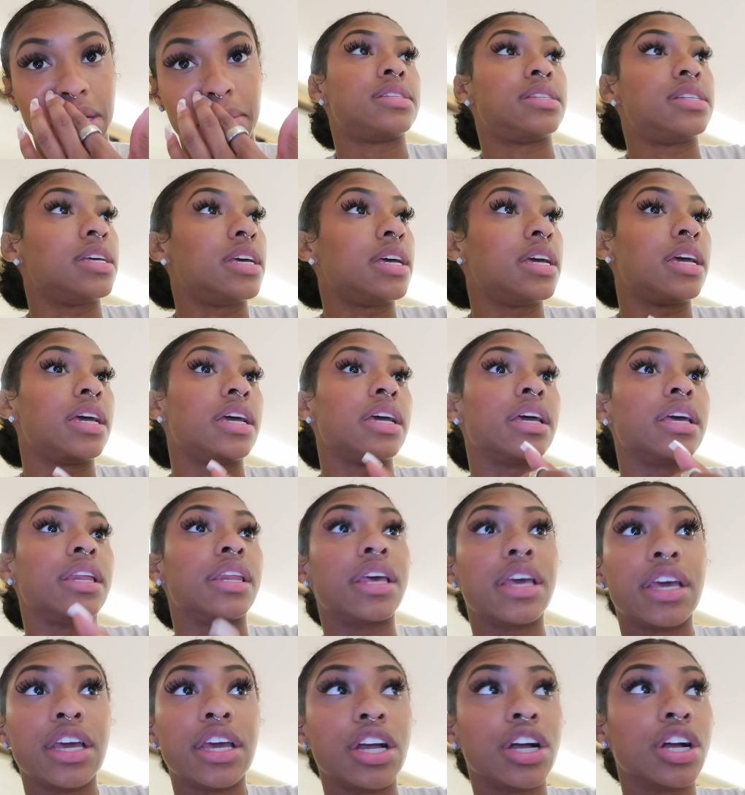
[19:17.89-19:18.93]
I'm seeing and
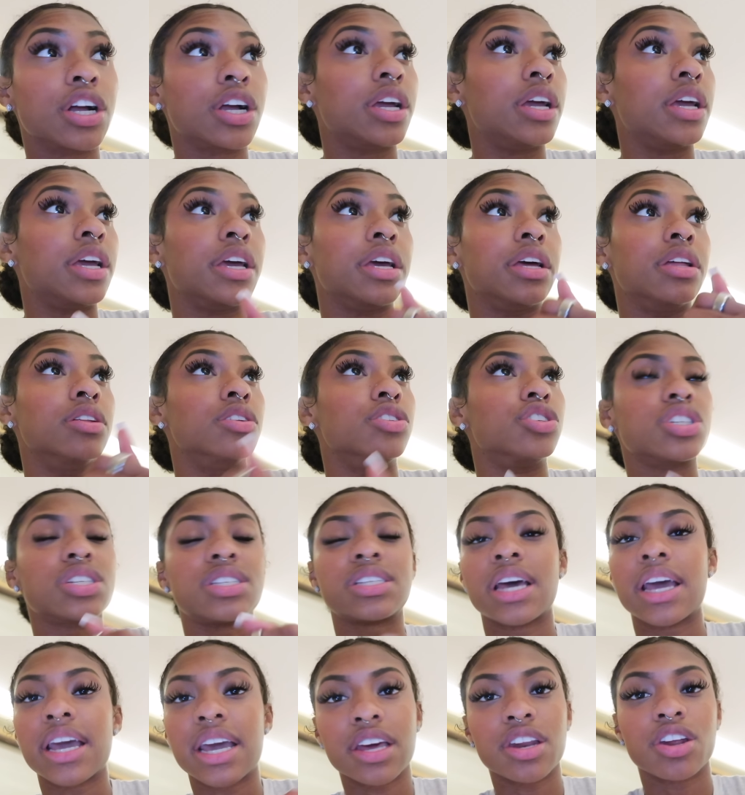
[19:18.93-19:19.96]
hearing and just
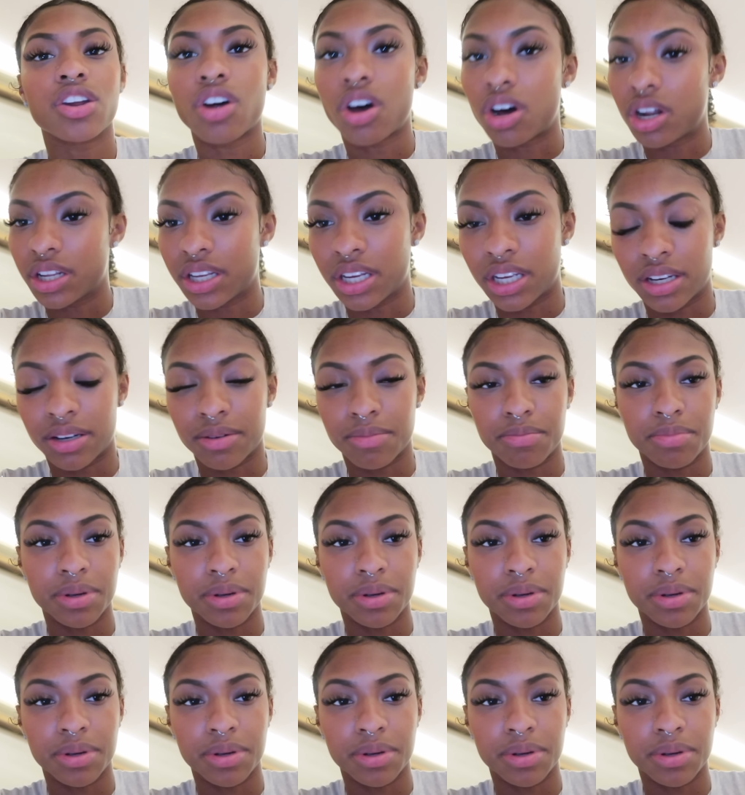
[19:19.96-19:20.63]
taking it all in,